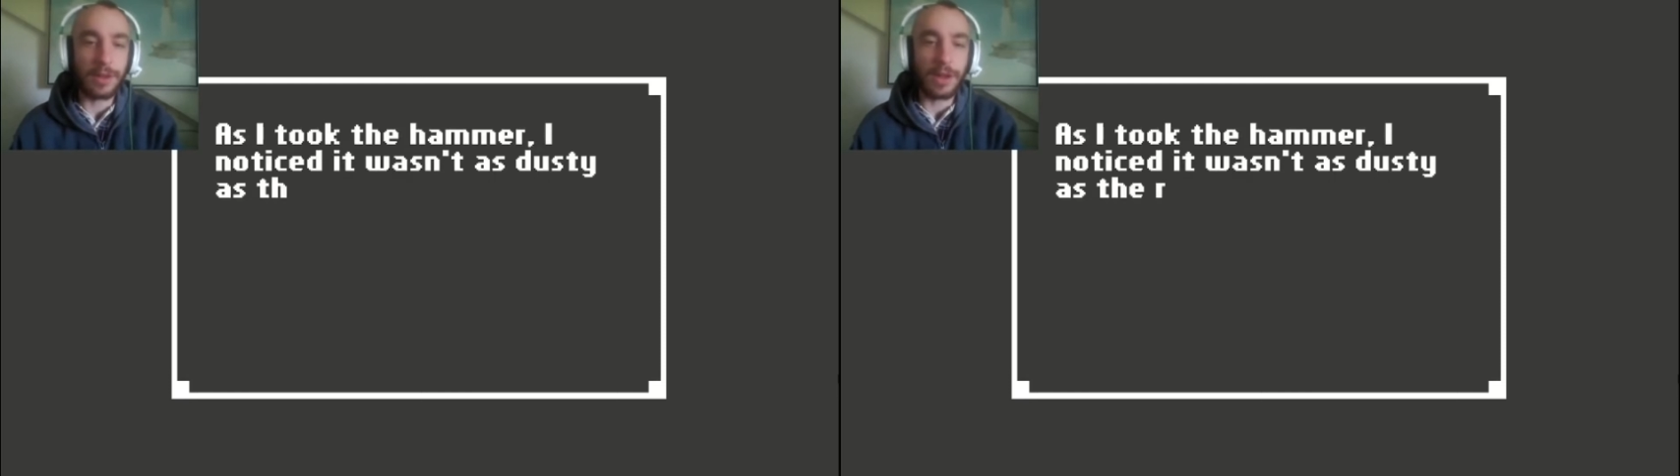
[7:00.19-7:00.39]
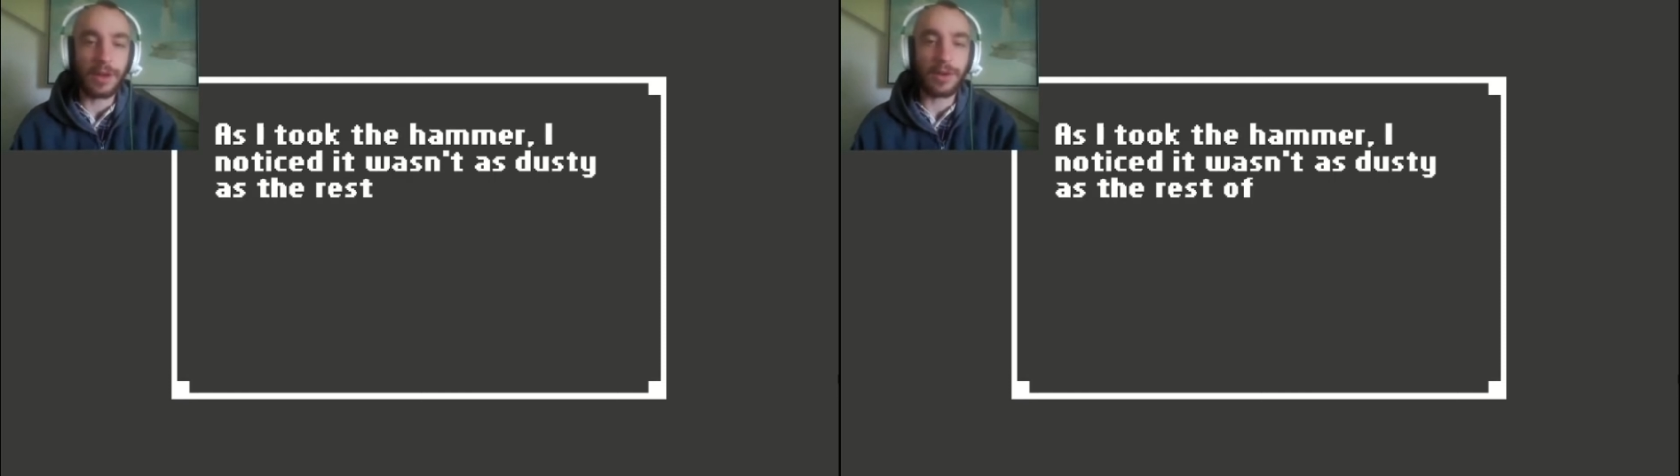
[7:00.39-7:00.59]

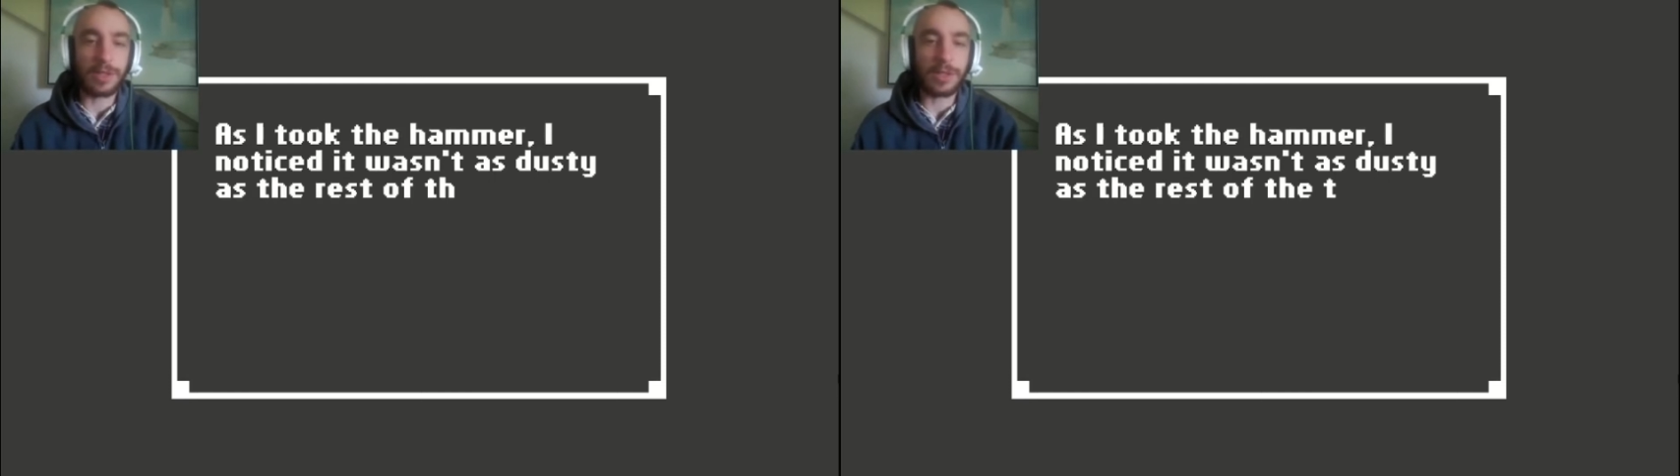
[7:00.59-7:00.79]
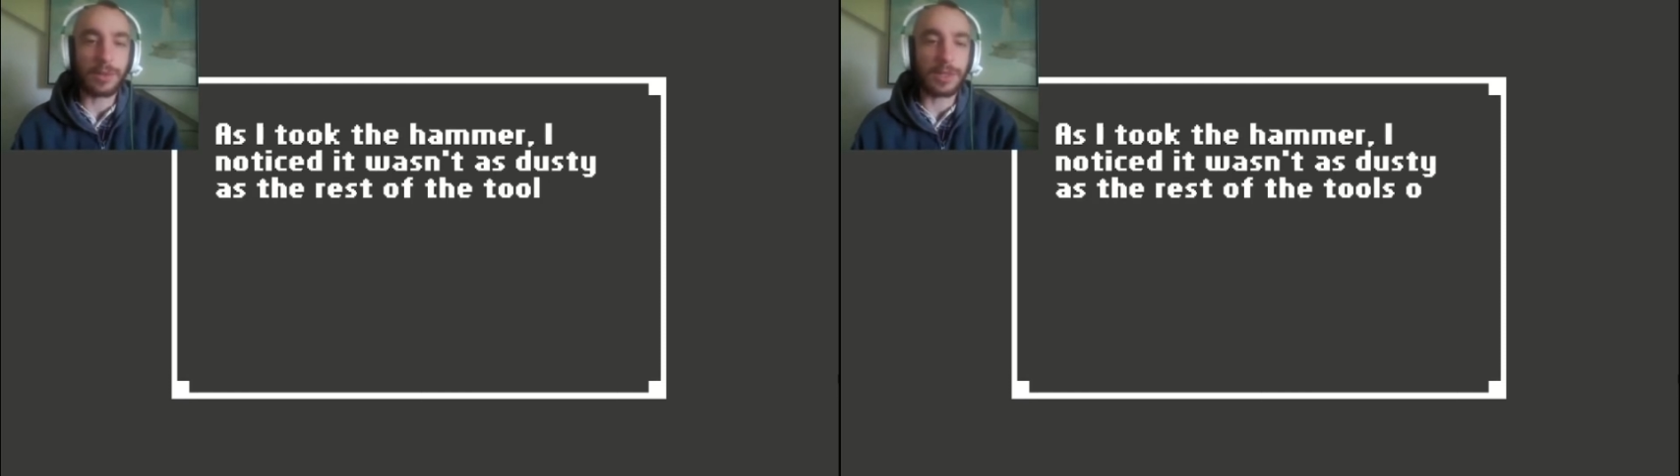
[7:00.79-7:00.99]
I
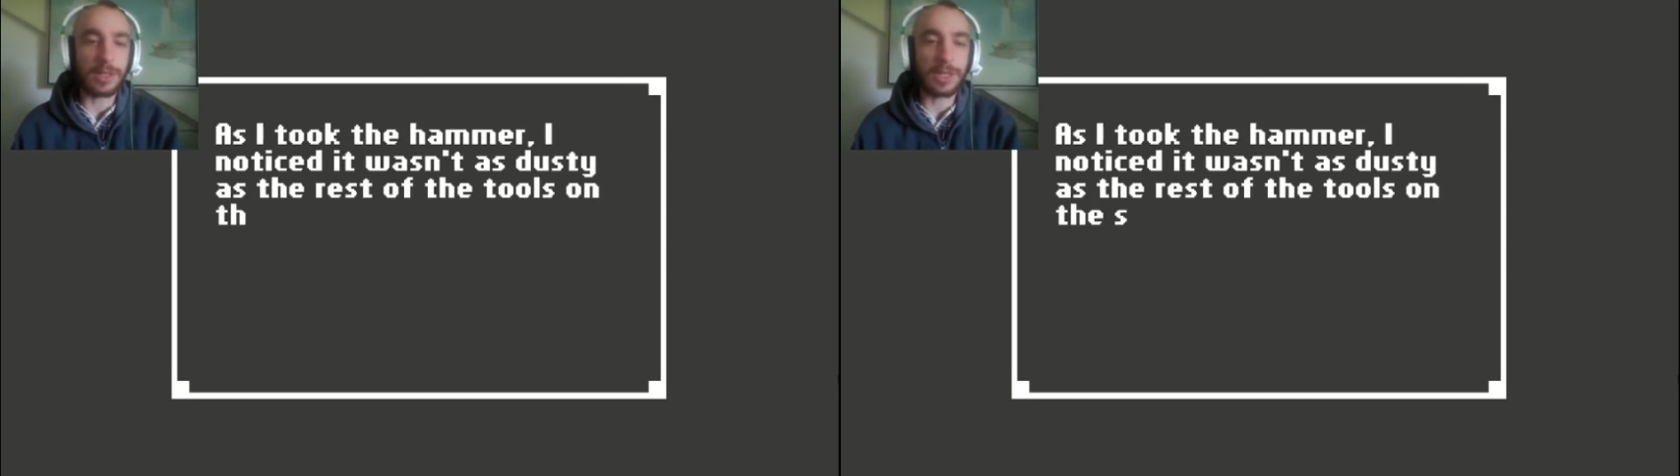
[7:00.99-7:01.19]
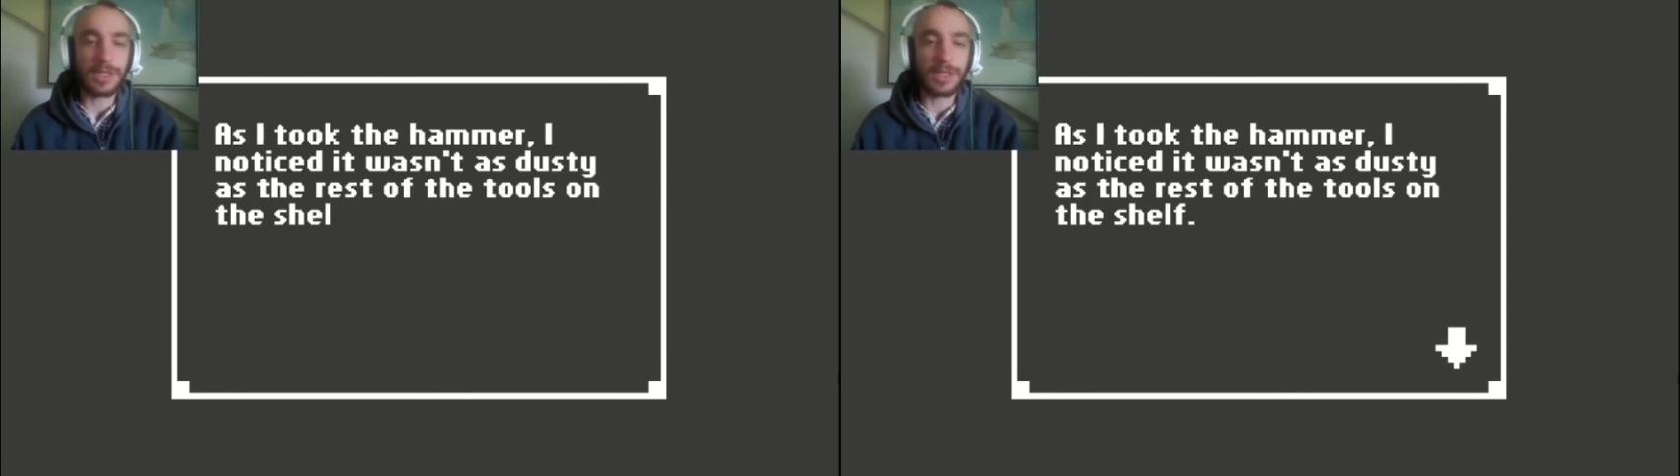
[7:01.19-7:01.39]
noticed it wasn't
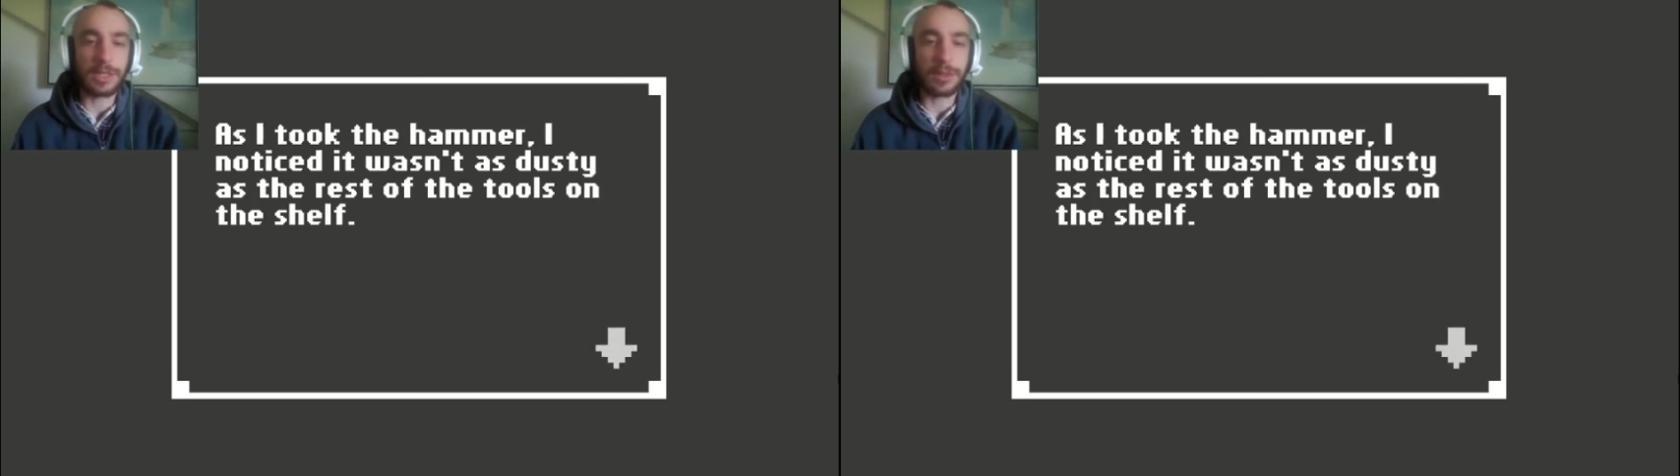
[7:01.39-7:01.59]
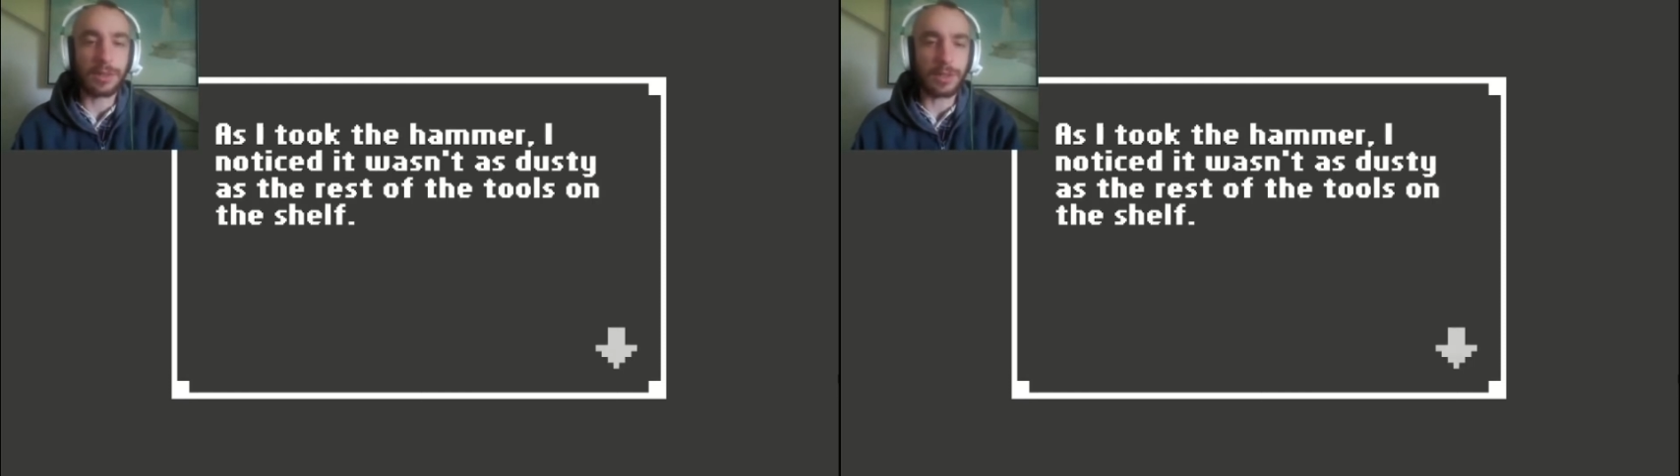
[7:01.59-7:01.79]
as dusty
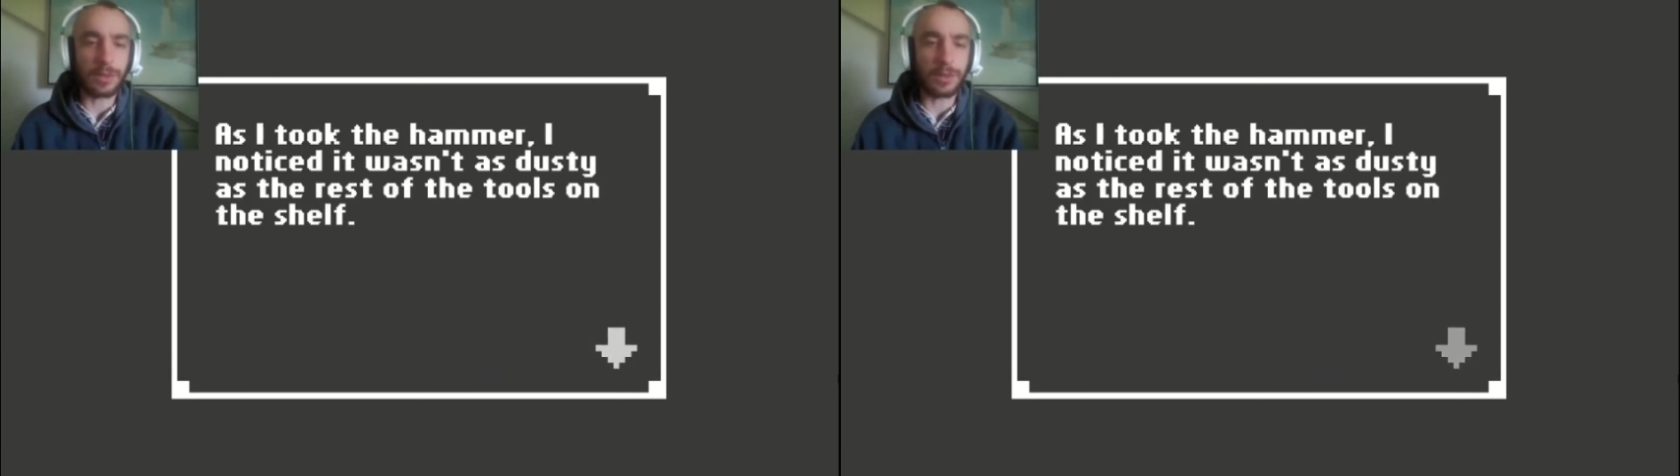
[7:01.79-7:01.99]
as the rest of the